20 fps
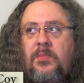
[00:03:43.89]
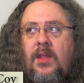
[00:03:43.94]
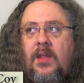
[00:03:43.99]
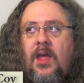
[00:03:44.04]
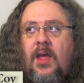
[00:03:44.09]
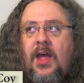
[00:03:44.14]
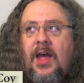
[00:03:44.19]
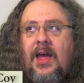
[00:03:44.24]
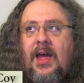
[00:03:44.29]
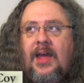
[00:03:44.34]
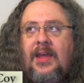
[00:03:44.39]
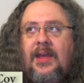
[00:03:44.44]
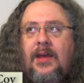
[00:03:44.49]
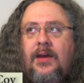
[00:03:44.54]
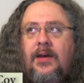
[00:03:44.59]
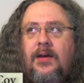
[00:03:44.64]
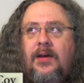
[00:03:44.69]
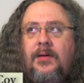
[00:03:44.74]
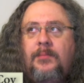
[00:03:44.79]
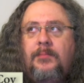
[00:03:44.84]
I
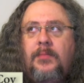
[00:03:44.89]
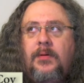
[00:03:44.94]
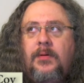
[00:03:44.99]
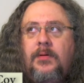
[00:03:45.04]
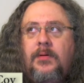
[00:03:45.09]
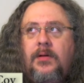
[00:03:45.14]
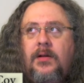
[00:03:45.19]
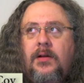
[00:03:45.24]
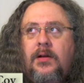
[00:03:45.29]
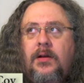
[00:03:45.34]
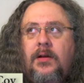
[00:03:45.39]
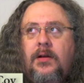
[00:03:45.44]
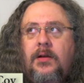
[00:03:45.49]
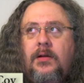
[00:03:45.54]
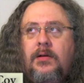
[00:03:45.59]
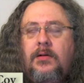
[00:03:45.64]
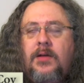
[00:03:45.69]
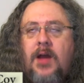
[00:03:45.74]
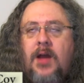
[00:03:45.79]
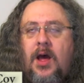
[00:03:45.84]
am
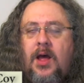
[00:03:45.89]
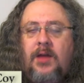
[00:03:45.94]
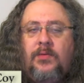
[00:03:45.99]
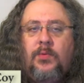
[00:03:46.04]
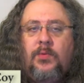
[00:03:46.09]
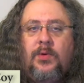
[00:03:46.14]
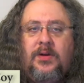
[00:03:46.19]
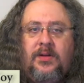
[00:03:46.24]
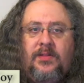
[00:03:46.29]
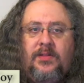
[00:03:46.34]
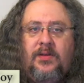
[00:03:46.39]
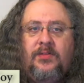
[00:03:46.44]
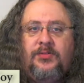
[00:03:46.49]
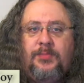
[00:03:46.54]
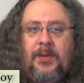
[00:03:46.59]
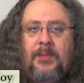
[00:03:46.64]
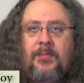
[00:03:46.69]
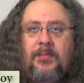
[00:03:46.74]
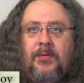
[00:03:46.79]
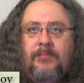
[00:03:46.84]
not one of those
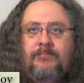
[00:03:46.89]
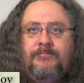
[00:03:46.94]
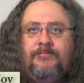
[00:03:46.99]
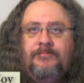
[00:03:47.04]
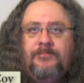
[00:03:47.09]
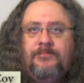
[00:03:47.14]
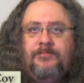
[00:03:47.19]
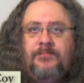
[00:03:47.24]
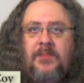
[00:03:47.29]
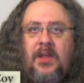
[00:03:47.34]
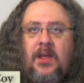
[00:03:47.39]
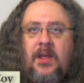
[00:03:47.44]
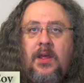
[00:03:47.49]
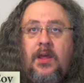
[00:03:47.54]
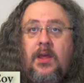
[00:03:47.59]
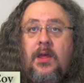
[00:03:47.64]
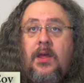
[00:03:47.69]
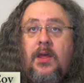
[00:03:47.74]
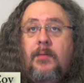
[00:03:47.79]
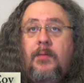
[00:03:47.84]
people.
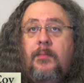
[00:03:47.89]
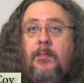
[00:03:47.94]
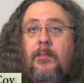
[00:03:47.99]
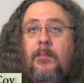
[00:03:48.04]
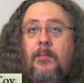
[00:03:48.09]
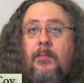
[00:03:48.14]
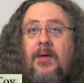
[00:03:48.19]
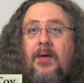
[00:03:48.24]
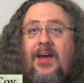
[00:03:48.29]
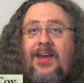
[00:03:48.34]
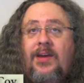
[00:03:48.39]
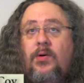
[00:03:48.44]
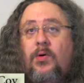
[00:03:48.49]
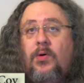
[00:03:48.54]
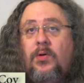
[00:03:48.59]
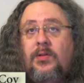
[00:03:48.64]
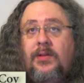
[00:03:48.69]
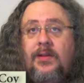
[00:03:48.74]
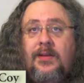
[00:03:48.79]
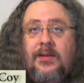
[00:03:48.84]
My
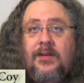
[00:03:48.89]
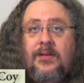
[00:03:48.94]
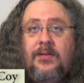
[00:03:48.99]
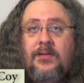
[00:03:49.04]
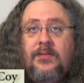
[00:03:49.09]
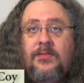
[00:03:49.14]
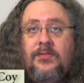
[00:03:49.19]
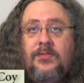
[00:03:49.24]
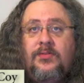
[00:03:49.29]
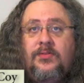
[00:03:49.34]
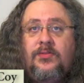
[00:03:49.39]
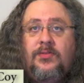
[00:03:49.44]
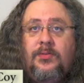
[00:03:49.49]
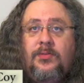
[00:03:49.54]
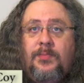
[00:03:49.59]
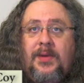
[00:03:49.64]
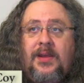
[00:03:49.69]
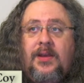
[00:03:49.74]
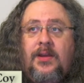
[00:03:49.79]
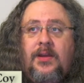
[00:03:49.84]
goal is to
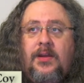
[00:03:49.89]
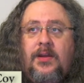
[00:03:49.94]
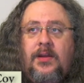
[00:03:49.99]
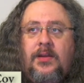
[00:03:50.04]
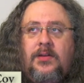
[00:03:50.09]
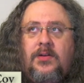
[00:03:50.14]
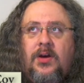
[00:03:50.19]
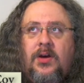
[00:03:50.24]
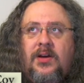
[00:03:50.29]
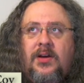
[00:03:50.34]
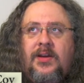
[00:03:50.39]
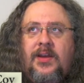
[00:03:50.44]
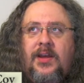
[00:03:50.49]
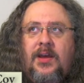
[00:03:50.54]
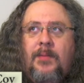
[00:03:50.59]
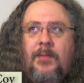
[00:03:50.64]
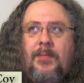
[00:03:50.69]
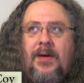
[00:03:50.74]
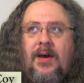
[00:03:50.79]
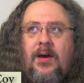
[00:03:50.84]
be talking
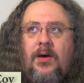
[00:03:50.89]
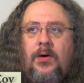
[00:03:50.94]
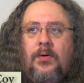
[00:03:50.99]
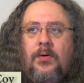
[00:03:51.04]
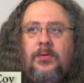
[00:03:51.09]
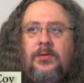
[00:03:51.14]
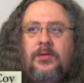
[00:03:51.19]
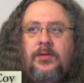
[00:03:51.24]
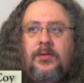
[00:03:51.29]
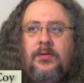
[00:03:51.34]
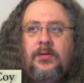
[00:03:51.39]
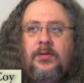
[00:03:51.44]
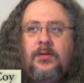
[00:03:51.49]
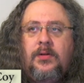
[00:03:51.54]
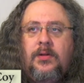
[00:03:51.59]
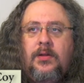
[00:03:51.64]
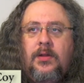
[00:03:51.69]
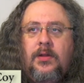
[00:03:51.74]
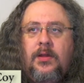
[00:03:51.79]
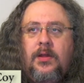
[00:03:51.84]
about
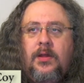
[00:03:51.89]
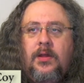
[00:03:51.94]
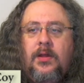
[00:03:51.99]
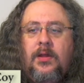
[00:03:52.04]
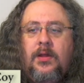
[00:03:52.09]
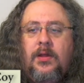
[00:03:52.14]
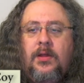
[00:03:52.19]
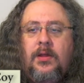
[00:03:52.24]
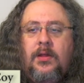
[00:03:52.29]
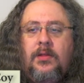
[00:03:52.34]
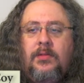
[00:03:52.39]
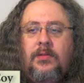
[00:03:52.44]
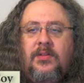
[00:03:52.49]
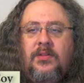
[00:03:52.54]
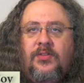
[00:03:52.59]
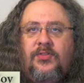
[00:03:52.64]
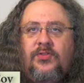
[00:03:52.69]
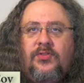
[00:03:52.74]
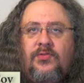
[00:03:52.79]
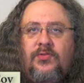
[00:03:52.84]
the
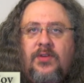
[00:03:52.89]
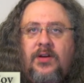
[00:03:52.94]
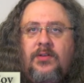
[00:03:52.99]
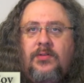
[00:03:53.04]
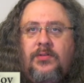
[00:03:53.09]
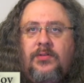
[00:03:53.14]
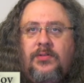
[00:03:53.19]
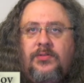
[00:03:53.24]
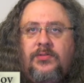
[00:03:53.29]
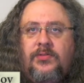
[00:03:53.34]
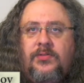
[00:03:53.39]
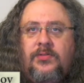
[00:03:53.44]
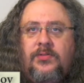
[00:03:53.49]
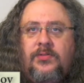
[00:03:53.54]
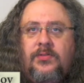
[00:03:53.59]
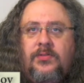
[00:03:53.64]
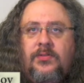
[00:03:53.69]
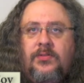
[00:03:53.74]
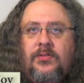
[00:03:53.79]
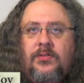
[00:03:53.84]
struggles
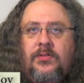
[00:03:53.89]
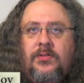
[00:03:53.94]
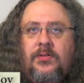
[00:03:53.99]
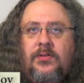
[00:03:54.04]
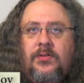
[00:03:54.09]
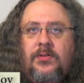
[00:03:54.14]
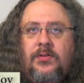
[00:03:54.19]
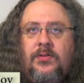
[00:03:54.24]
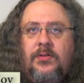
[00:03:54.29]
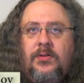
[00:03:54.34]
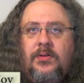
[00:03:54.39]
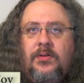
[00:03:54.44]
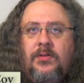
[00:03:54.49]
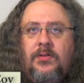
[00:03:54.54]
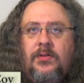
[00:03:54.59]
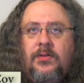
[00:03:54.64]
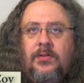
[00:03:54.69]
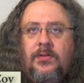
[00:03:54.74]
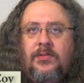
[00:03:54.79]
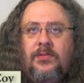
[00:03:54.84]

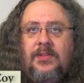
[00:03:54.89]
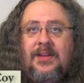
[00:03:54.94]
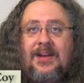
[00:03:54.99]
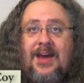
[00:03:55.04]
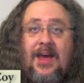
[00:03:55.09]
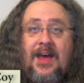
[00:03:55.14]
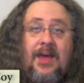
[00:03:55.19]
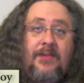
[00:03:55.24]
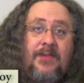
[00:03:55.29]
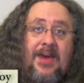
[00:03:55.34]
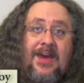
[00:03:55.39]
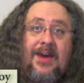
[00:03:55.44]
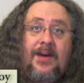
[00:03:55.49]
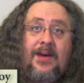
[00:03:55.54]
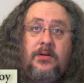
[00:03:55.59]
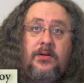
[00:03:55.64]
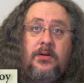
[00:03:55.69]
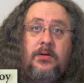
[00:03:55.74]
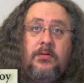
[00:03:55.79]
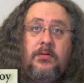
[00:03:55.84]
that I've
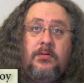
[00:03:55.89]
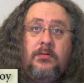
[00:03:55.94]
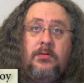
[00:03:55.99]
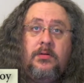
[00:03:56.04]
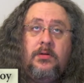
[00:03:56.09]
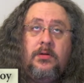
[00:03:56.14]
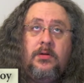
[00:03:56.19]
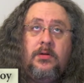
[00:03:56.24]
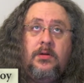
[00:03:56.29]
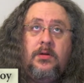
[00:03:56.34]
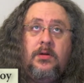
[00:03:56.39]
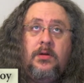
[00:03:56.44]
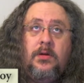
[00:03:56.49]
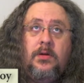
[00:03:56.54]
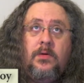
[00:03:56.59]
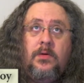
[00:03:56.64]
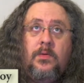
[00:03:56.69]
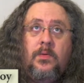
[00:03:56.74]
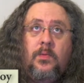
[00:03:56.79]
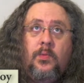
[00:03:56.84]
had
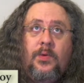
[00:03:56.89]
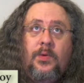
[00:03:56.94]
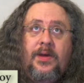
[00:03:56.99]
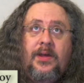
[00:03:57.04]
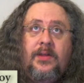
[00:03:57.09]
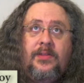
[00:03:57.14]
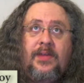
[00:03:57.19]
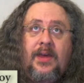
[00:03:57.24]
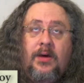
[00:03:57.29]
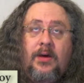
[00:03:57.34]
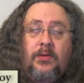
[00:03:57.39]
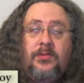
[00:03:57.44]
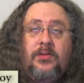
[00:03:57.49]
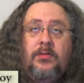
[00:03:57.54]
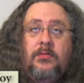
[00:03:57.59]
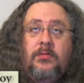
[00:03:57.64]
with health.